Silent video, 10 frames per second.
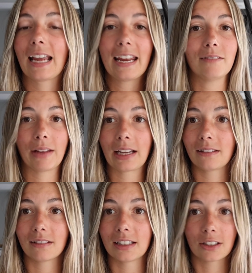hey,
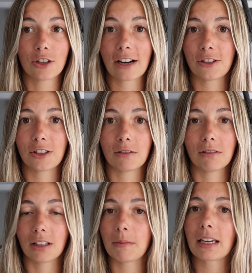like these contractions are
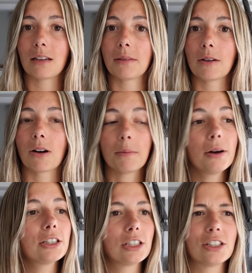really making me want to push.